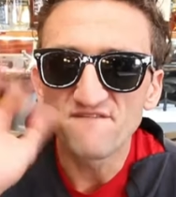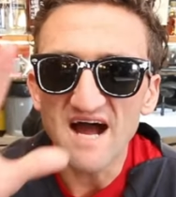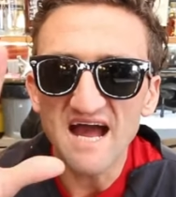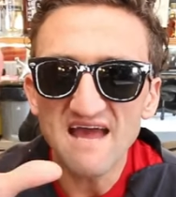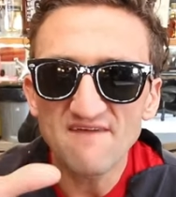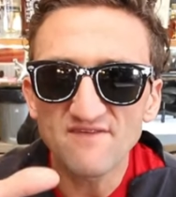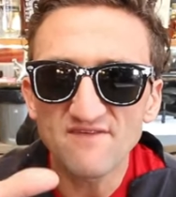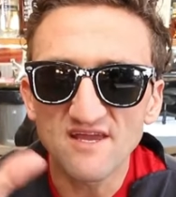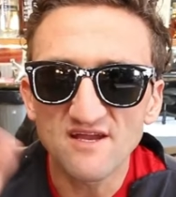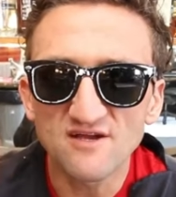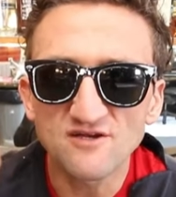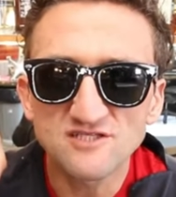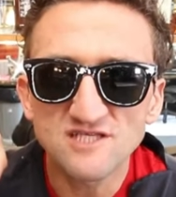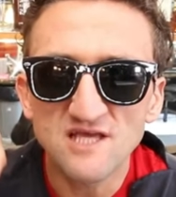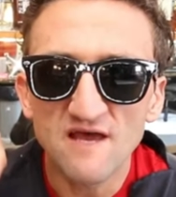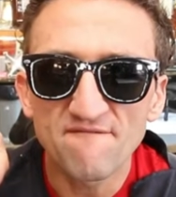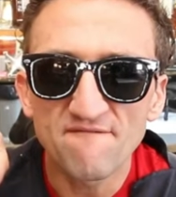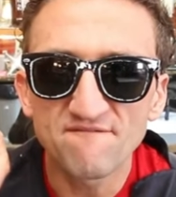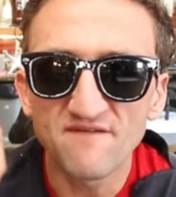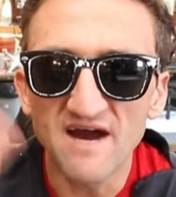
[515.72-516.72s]
5
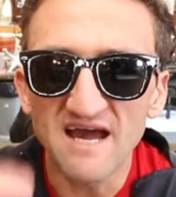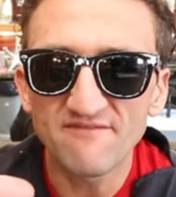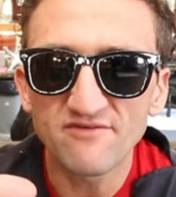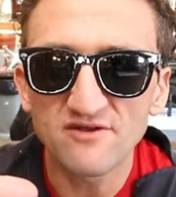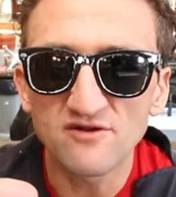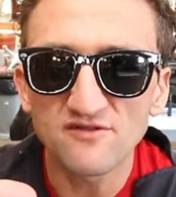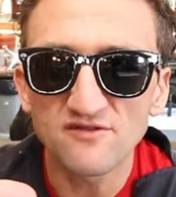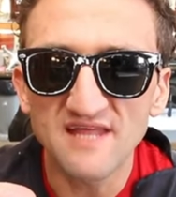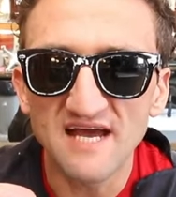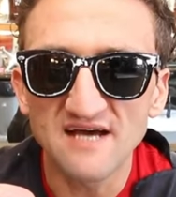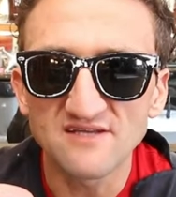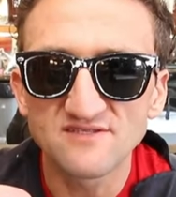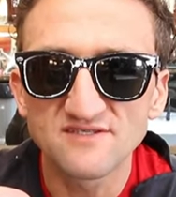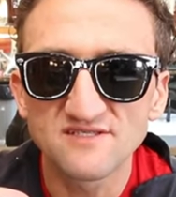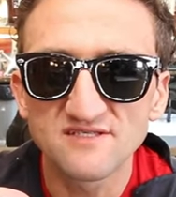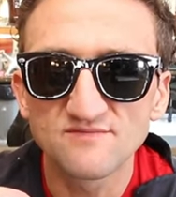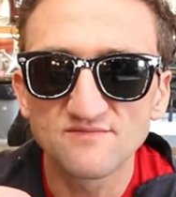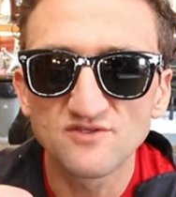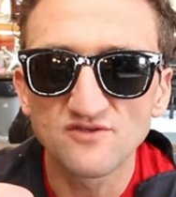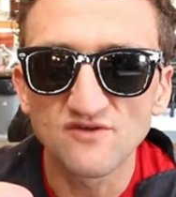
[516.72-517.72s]
years,
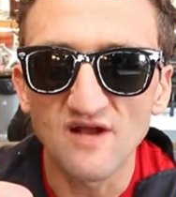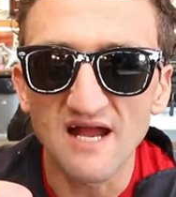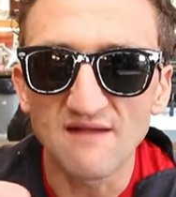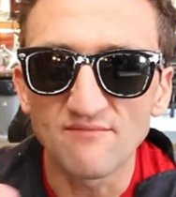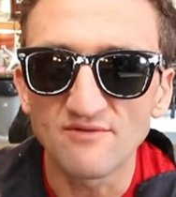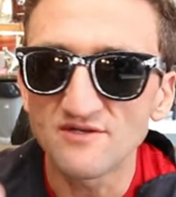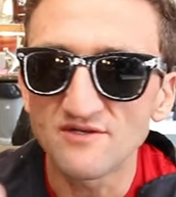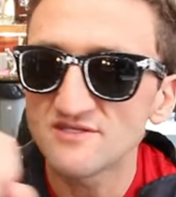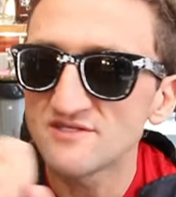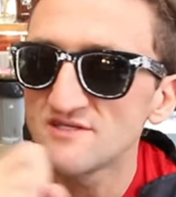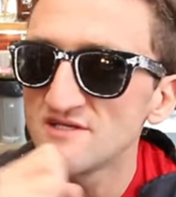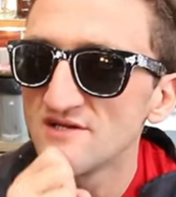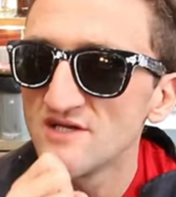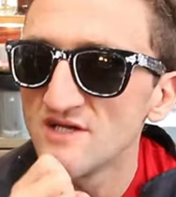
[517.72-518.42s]
500,000 subscribers.